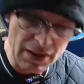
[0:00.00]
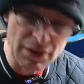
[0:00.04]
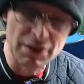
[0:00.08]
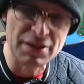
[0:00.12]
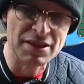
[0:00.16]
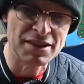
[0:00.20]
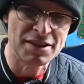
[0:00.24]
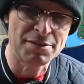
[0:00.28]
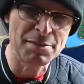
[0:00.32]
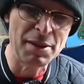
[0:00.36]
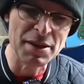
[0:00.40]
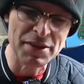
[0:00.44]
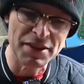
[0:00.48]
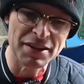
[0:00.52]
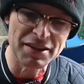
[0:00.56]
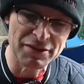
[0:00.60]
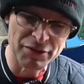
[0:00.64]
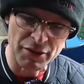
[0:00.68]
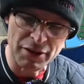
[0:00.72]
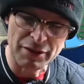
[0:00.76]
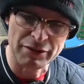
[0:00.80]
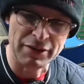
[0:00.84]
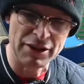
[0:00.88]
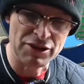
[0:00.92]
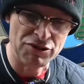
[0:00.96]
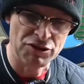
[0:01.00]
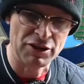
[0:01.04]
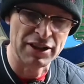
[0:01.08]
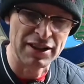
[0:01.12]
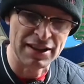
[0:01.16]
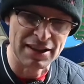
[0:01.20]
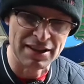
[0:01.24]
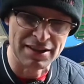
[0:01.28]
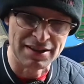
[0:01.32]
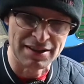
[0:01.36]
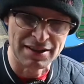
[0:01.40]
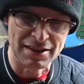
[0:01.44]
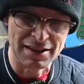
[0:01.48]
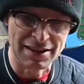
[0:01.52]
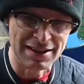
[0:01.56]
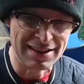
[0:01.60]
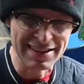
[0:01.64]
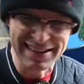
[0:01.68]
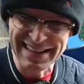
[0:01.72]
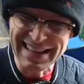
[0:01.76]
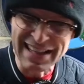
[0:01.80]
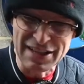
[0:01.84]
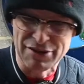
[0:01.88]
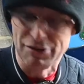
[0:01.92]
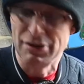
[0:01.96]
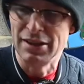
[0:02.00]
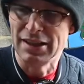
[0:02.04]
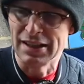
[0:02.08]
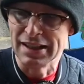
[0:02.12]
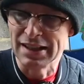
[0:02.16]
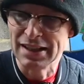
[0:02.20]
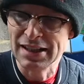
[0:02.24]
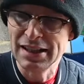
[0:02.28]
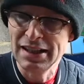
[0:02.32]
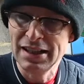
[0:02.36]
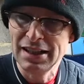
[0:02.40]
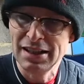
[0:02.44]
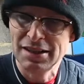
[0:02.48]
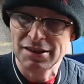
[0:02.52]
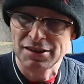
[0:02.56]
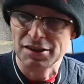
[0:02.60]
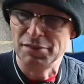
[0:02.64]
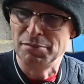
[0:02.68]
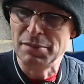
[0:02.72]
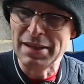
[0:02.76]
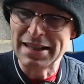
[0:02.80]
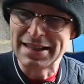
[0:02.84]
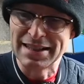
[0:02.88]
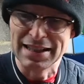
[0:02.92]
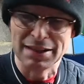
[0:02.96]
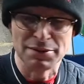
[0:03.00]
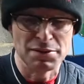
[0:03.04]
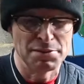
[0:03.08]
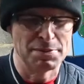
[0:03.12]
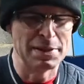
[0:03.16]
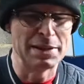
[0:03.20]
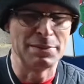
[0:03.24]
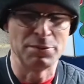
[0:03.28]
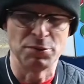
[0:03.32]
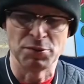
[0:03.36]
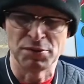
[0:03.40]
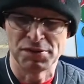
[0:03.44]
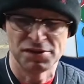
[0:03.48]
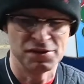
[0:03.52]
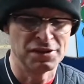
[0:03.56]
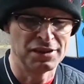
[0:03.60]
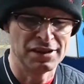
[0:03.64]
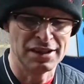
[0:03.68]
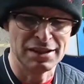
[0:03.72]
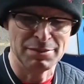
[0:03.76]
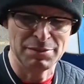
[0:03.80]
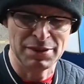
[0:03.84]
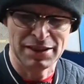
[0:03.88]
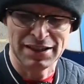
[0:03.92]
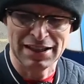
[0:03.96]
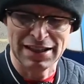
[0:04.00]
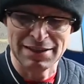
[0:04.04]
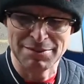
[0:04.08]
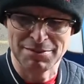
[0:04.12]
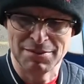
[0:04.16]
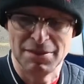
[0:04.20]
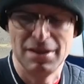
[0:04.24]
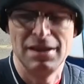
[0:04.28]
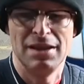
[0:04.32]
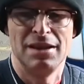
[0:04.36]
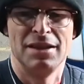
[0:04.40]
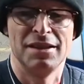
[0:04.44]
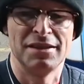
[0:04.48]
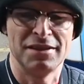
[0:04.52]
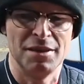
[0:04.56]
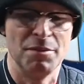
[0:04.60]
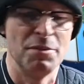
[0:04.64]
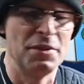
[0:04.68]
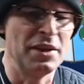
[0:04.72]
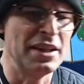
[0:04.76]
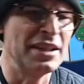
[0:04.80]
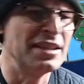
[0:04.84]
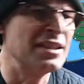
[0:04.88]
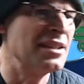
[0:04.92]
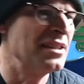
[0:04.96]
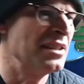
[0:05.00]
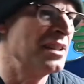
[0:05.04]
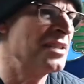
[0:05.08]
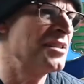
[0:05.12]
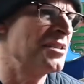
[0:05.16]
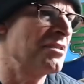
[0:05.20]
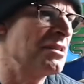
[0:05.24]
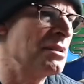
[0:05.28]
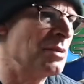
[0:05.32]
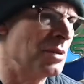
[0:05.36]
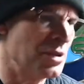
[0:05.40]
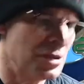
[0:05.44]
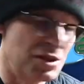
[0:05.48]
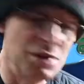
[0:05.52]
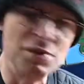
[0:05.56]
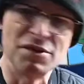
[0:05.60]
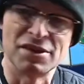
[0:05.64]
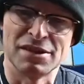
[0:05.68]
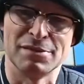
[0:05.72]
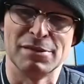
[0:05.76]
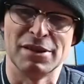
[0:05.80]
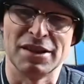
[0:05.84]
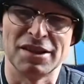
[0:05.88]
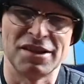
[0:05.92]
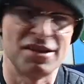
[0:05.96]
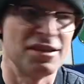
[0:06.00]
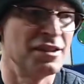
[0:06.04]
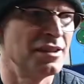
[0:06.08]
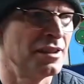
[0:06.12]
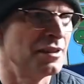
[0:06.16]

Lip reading: It just made things very, very tricky indeed, really, that meeting up with people suddenly became something you didn't necessarily want to do so much.